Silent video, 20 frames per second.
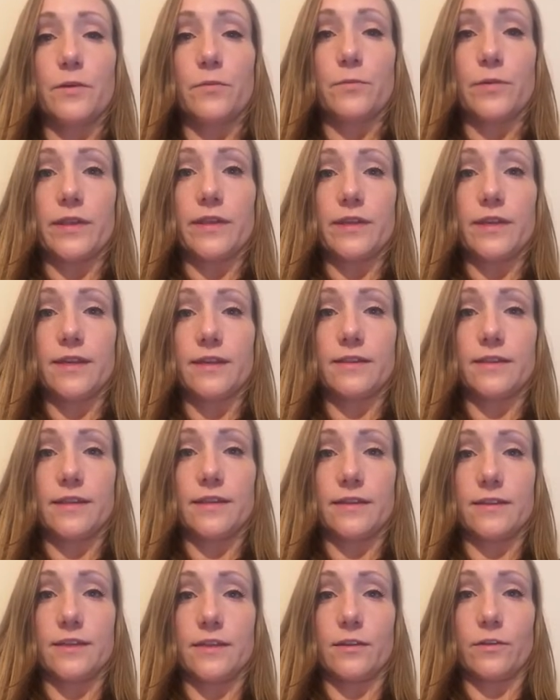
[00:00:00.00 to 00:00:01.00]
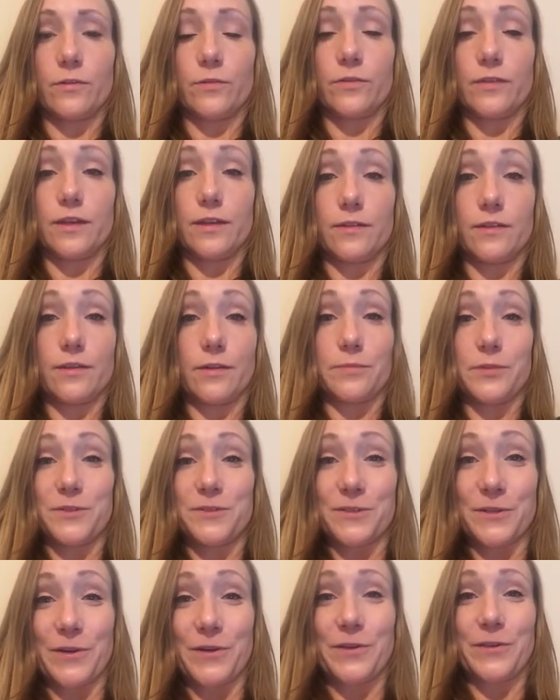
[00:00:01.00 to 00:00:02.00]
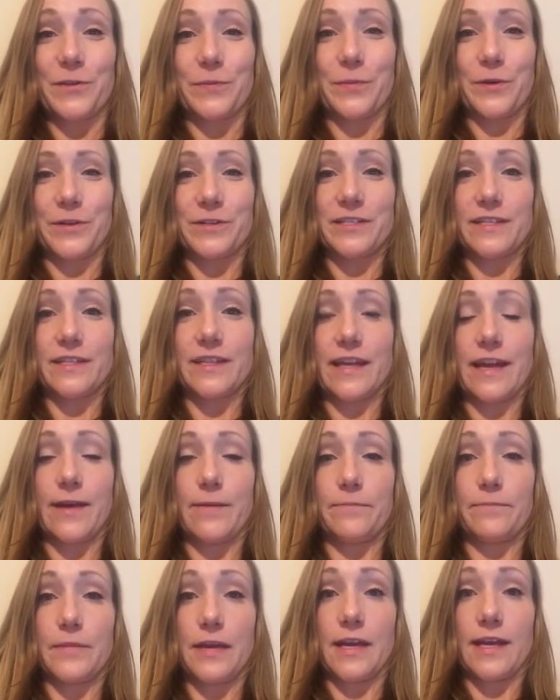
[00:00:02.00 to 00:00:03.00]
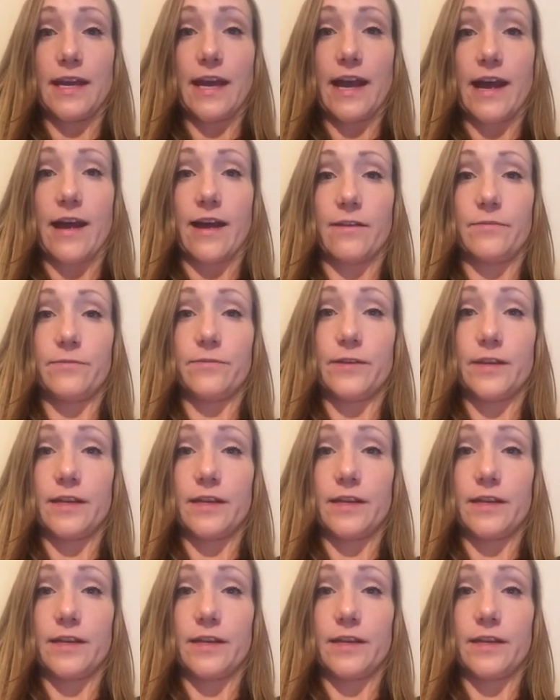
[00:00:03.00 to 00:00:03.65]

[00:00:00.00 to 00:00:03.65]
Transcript: with the abuser, the person that may have,